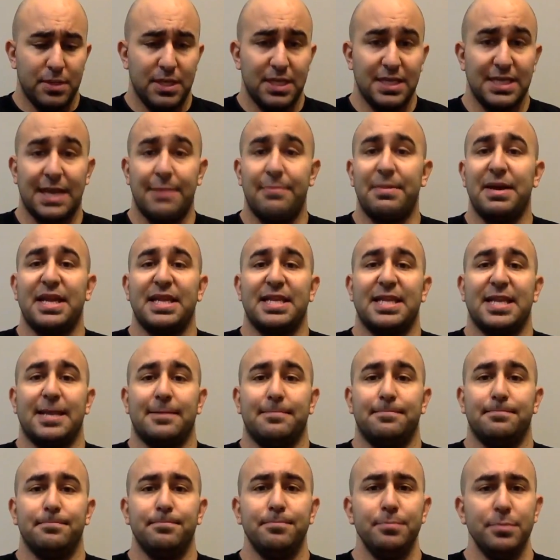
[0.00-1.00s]
is I
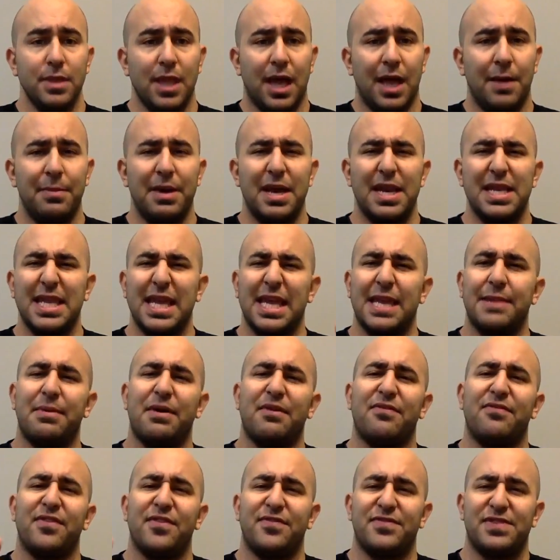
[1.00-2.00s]
meditate. I'll meditate
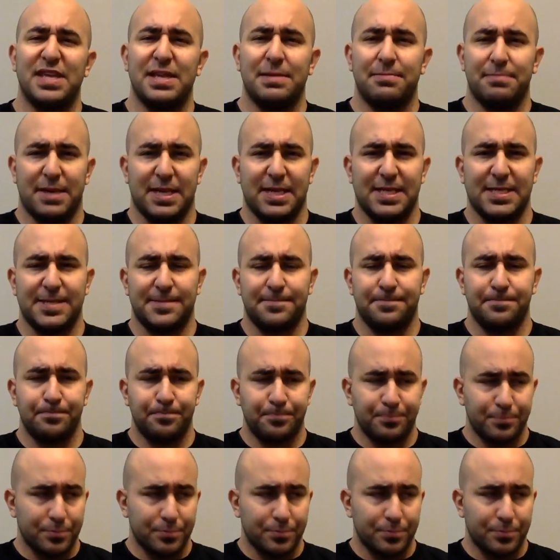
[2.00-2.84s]
about 15 minutes.